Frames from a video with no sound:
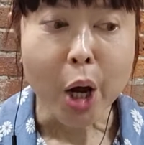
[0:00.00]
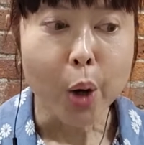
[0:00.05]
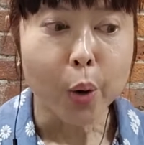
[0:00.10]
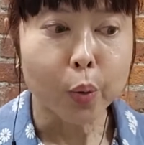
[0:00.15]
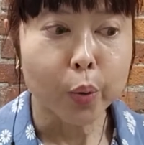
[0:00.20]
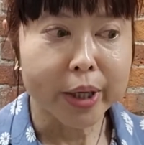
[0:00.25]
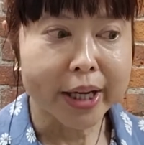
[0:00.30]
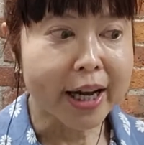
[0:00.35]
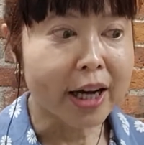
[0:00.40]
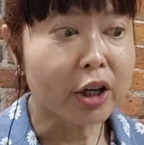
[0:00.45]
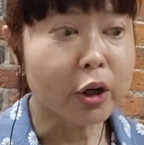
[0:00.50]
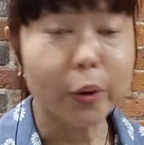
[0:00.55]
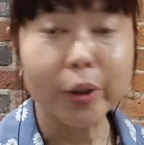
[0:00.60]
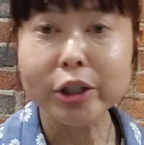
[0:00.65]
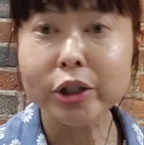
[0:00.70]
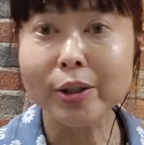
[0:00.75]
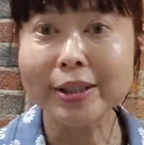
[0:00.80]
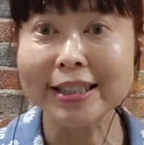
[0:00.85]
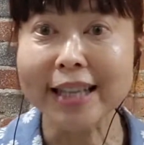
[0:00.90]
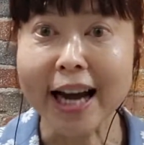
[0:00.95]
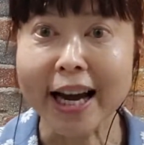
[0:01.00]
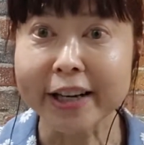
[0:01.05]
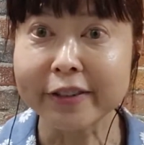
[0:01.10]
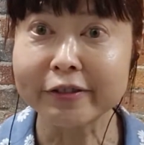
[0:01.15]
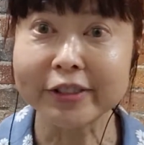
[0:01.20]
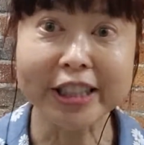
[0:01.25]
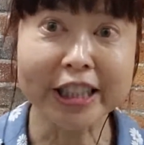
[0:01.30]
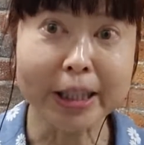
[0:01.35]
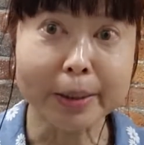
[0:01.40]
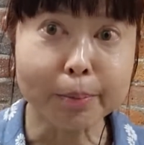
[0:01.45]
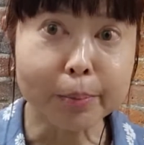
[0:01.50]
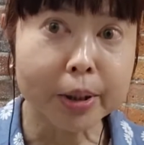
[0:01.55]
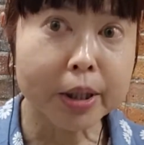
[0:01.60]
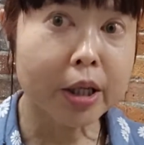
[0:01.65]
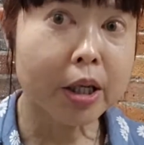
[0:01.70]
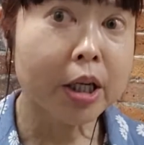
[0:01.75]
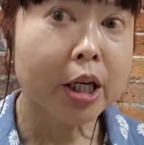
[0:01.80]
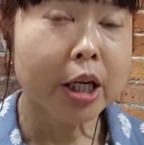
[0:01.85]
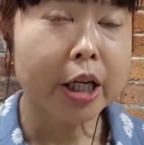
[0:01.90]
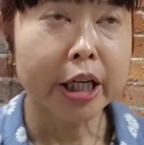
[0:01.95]
We are going to dive
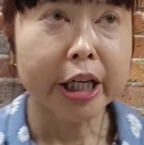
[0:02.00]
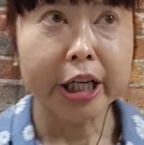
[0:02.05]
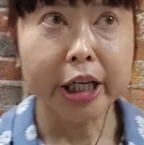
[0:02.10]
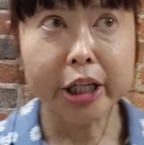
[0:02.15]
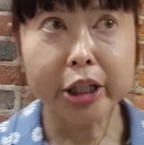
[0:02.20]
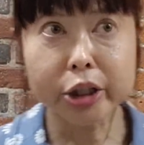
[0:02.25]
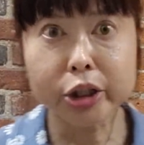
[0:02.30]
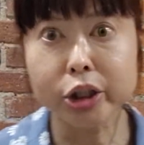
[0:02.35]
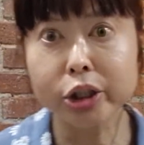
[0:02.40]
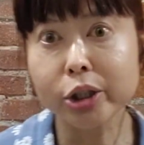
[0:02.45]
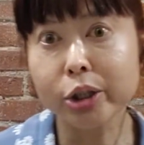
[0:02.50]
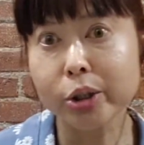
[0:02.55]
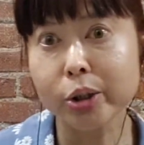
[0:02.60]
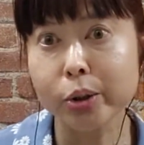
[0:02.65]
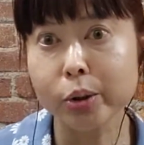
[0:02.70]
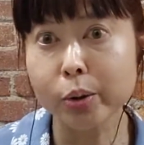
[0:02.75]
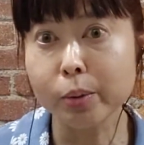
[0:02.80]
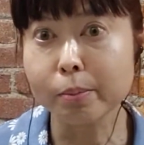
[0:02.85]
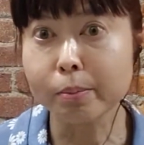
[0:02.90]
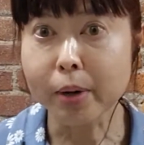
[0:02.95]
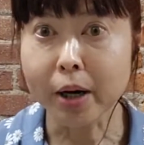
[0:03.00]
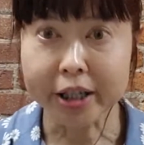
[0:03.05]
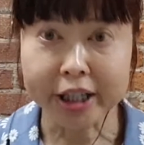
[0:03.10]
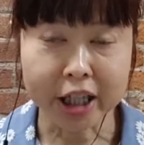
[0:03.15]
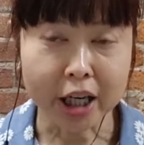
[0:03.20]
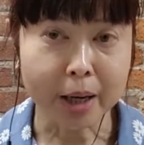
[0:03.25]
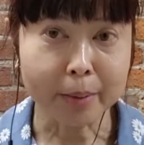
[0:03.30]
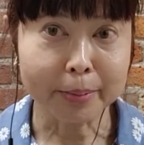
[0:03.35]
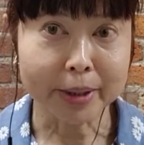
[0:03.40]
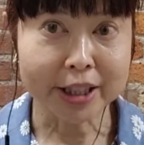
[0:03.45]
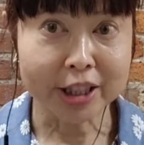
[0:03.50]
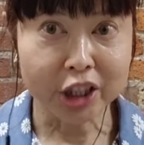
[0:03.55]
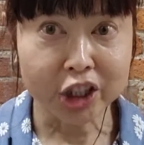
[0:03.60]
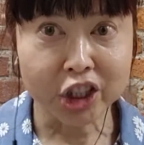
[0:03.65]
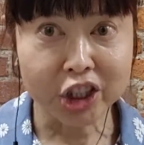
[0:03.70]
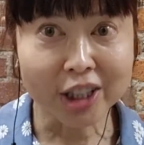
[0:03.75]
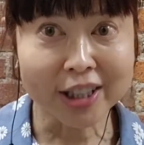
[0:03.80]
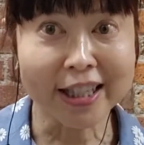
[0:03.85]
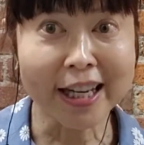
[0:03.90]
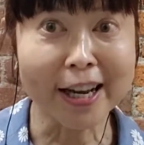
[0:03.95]
deeper into body
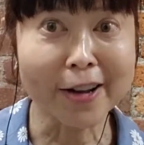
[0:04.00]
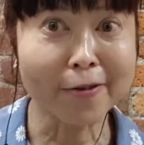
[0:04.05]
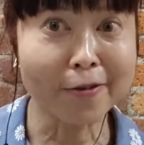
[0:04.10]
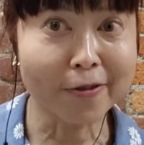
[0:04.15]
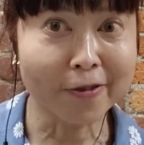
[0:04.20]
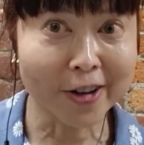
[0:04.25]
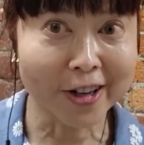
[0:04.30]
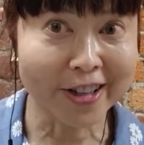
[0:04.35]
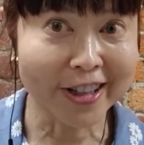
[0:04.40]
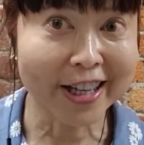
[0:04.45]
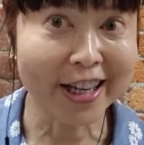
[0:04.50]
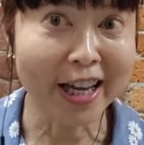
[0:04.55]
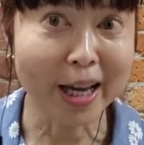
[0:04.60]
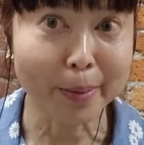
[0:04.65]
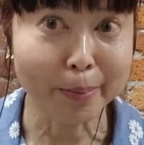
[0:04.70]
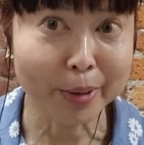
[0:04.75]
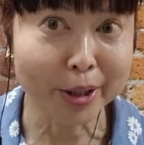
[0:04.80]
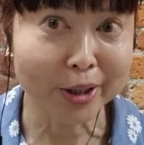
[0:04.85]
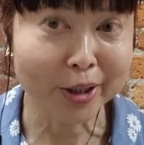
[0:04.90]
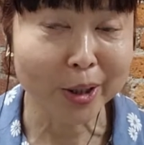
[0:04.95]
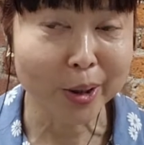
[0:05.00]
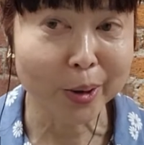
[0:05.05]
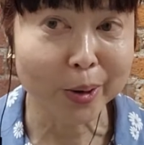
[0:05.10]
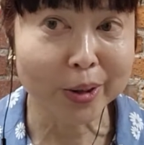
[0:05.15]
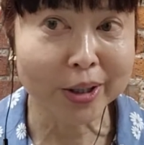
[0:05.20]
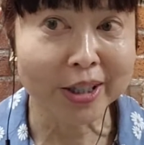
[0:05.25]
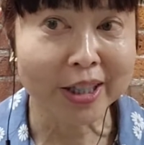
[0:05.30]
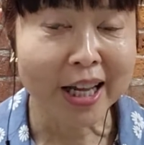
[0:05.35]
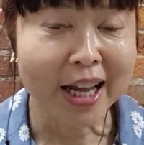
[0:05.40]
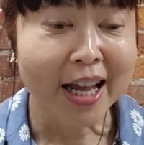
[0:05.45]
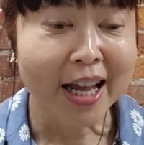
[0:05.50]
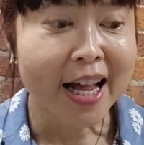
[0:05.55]
composition in further episodes,